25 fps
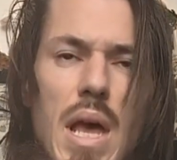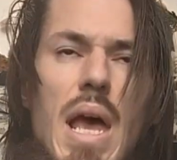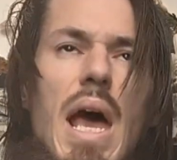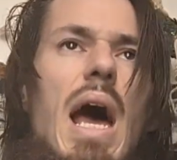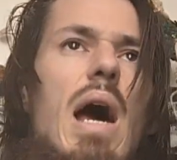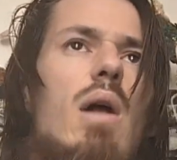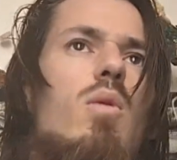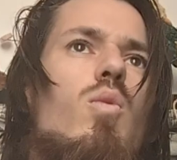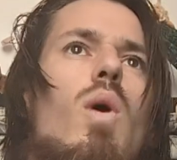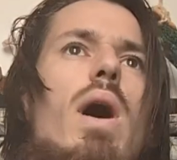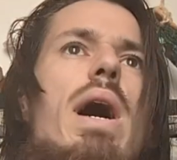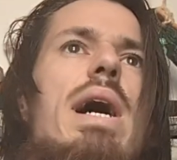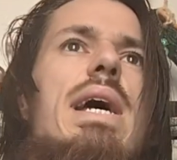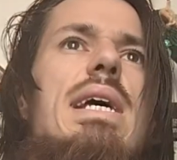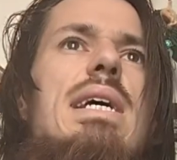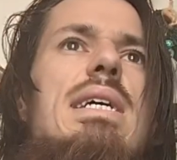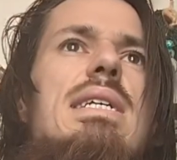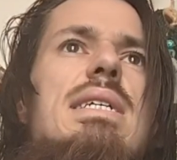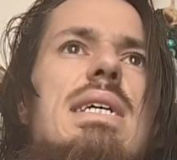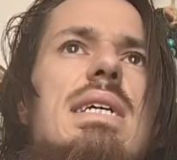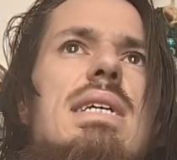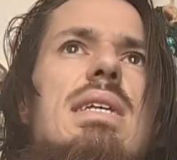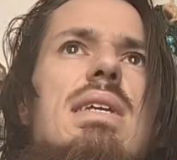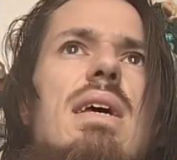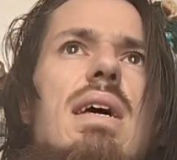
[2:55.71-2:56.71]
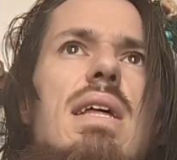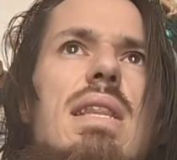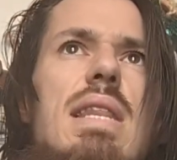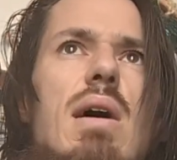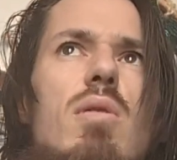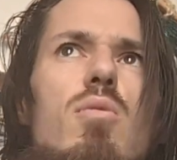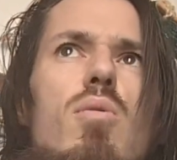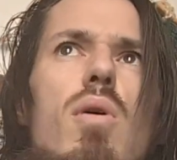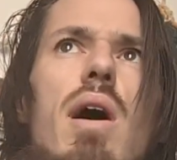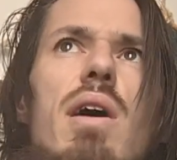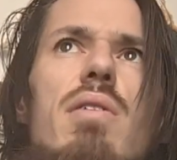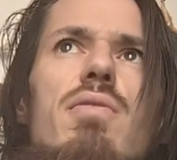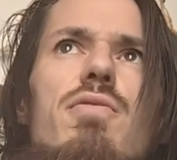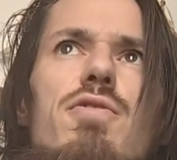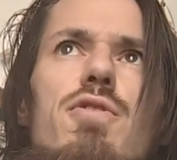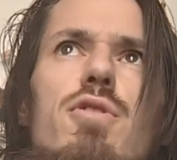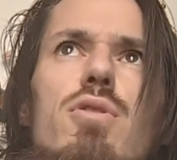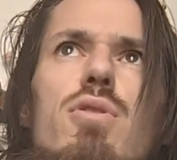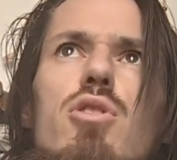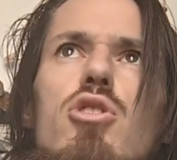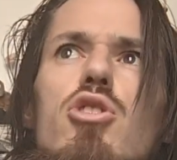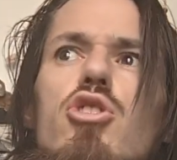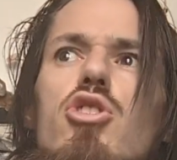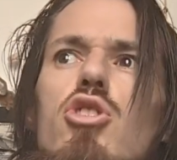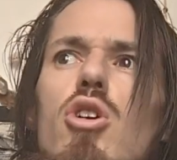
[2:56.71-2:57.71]
And why is it that rotten food
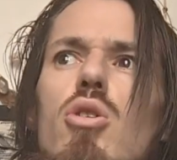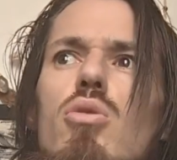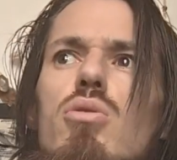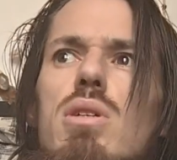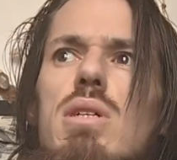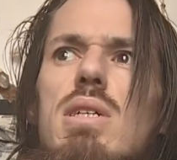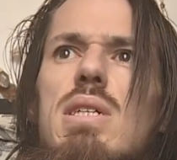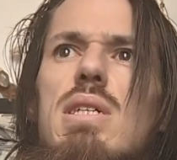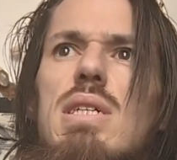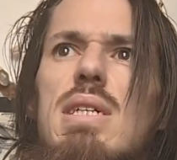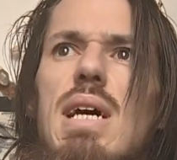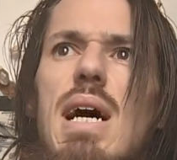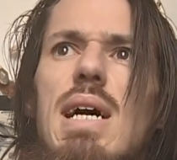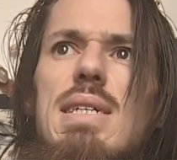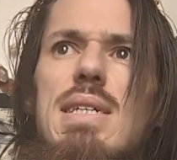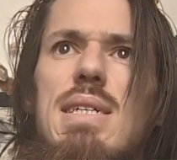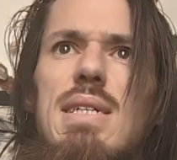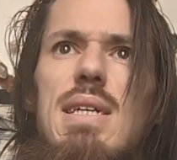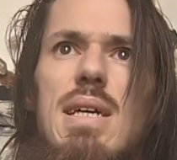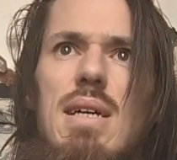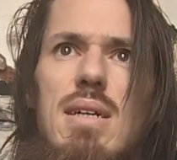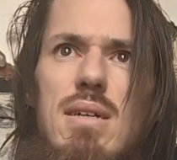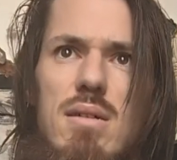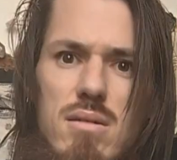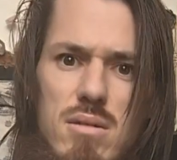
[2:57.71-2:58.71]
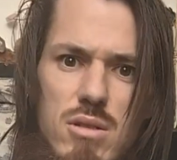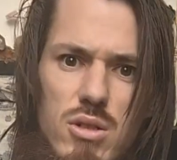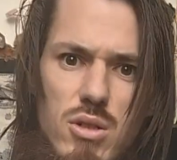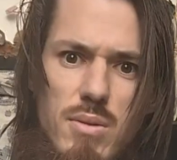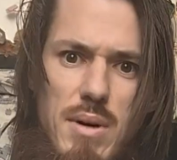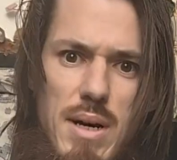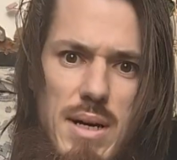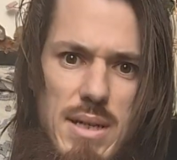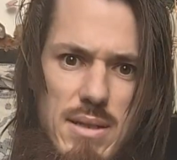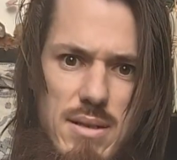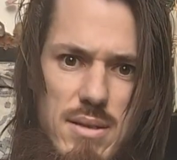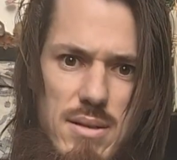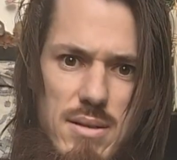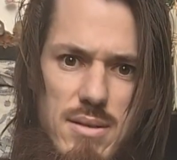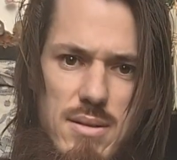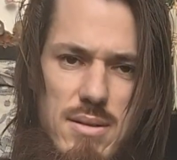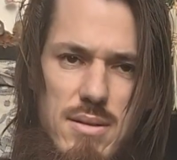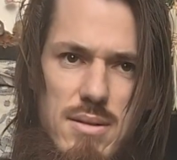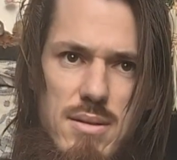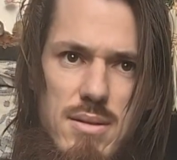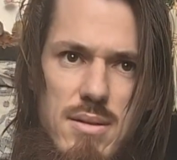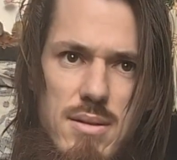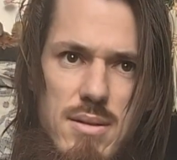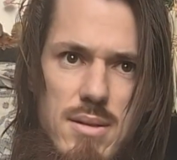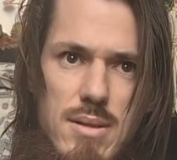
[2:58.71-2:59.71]
is so disgusting to us?
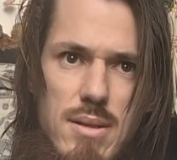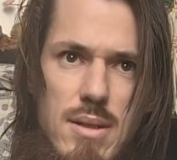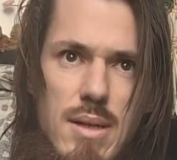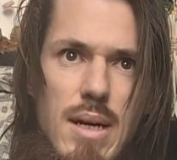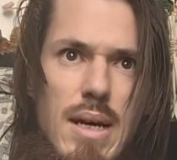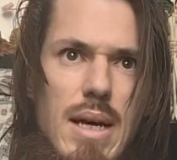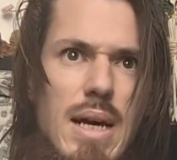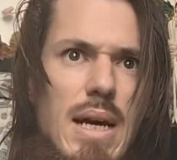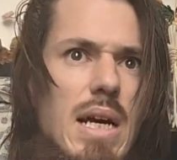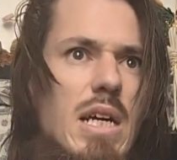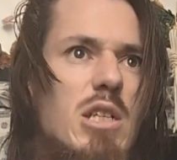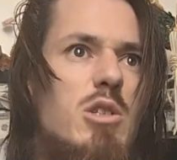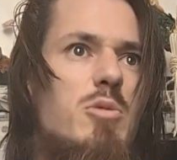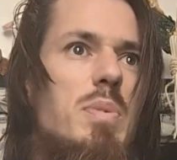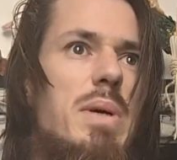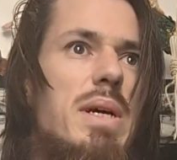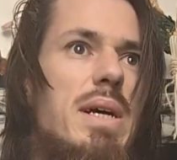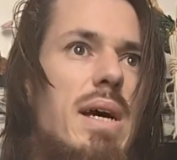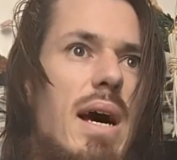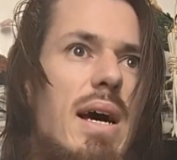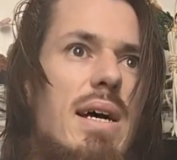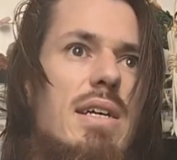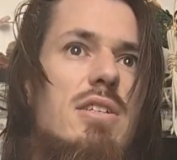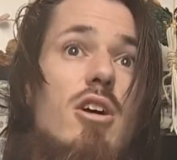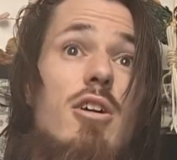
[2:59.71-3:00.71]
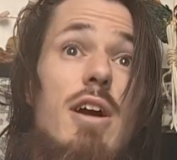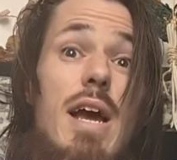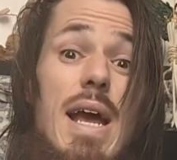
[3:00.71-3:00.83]
It's because our